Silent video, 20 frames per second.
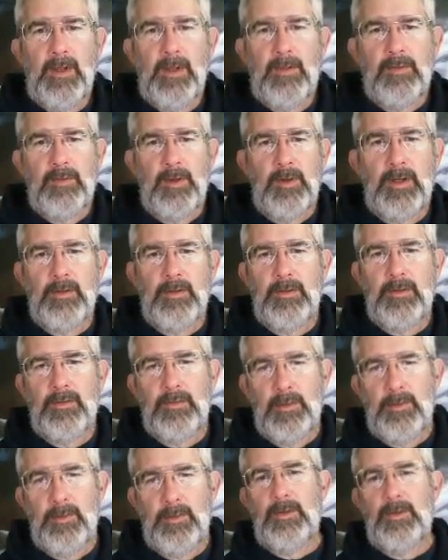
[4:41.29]
So I'm going to
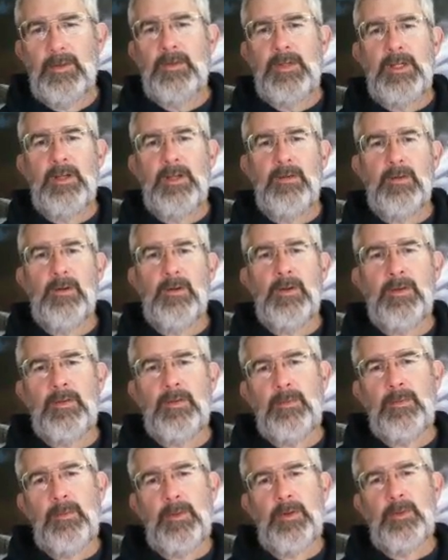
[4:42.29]
distribute the t through.
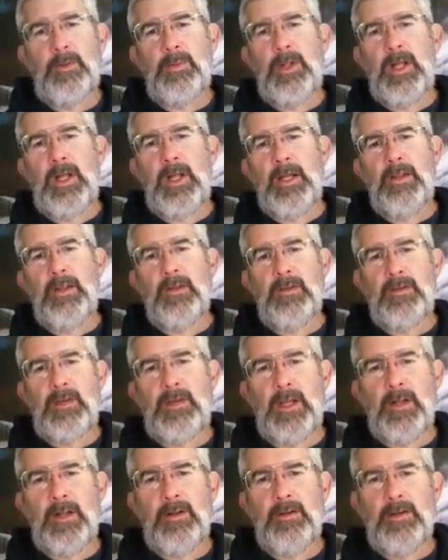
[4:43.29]
Let's multiply the
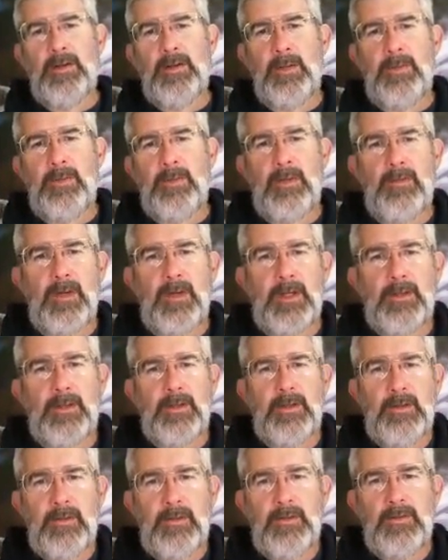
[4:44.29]
scalar times that
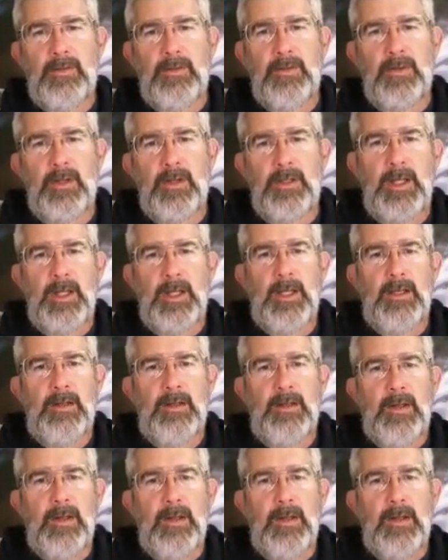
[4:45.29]
vector, just like that.